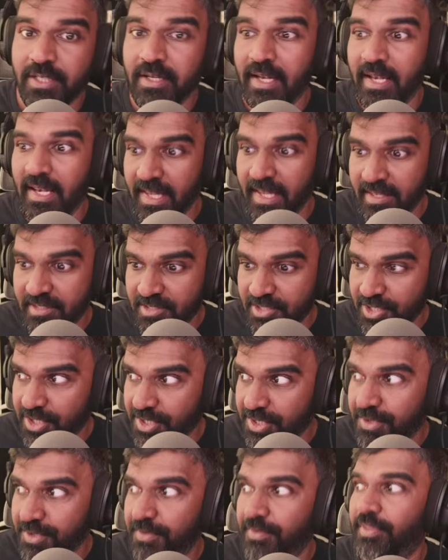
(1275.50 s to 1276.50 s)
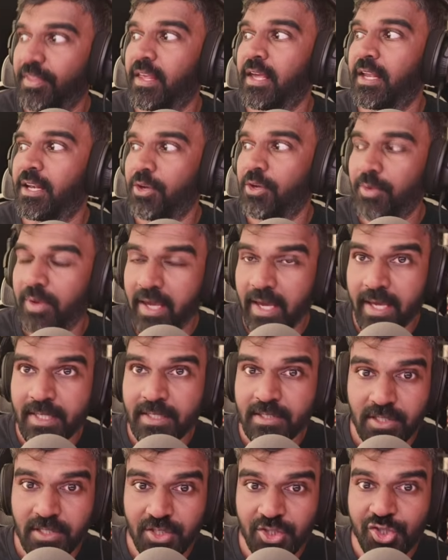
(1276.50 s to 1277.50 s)
lens, then you
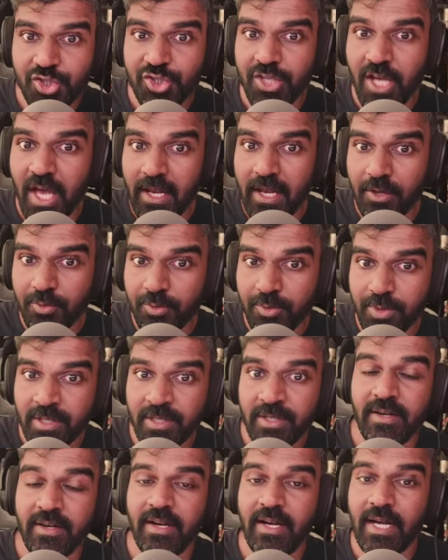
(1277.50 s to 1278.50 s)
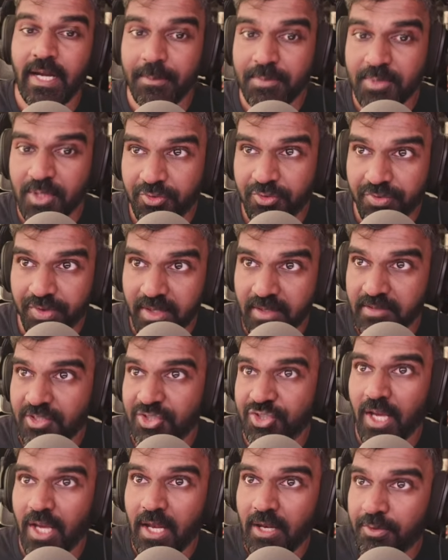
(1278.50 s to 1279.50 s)
get shallower depth of field.
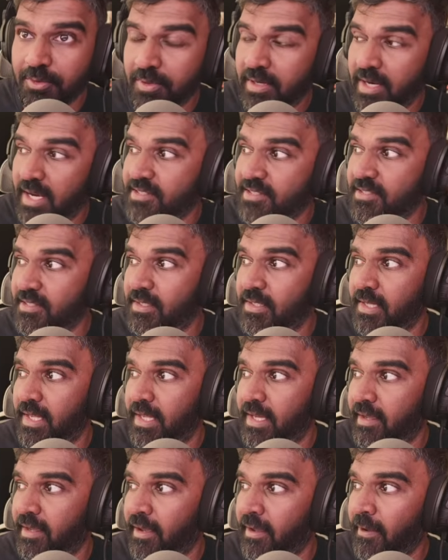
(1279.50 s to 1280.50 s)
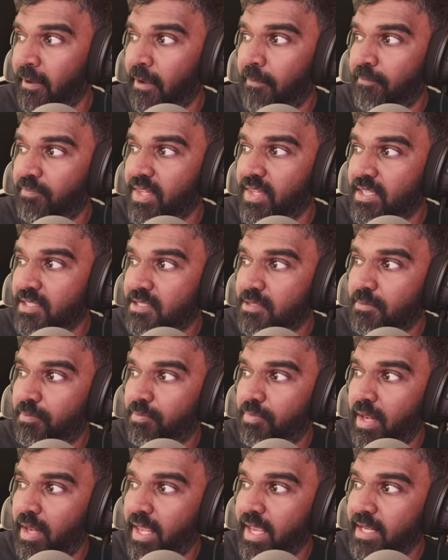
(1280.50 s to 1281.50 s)
Shallower as in like this
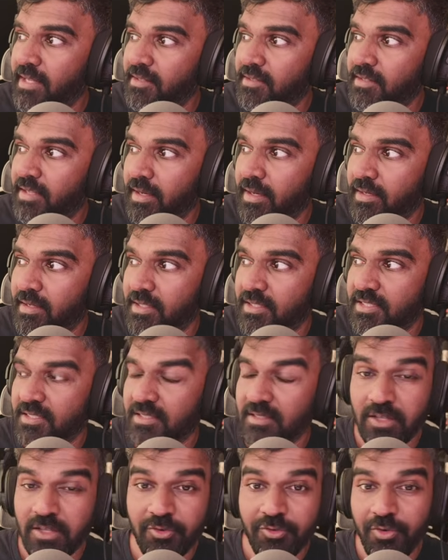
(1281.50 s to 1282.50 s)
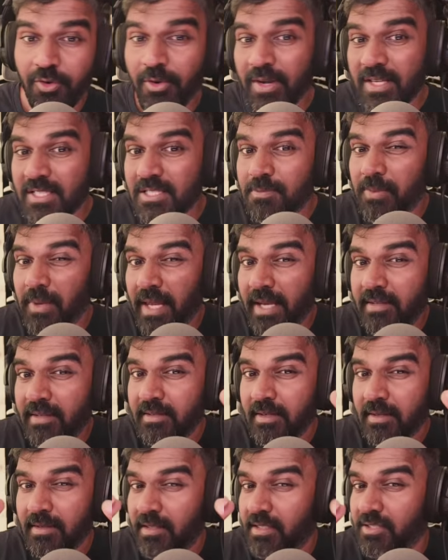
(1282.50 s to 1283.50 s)
plane thickness, the focus plane
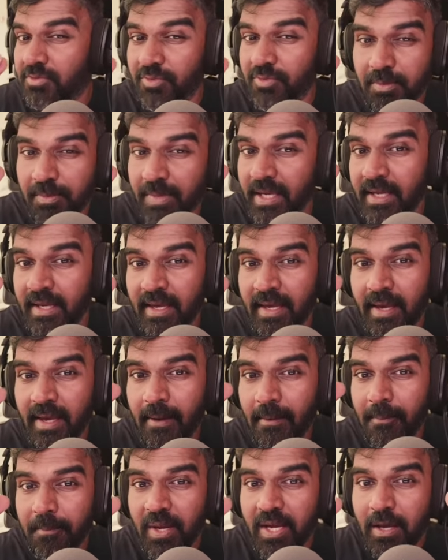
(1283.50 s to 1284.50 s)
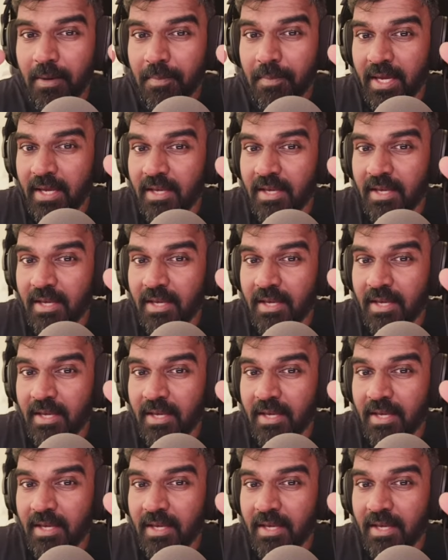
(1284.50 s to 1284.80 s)
thickness will be becoming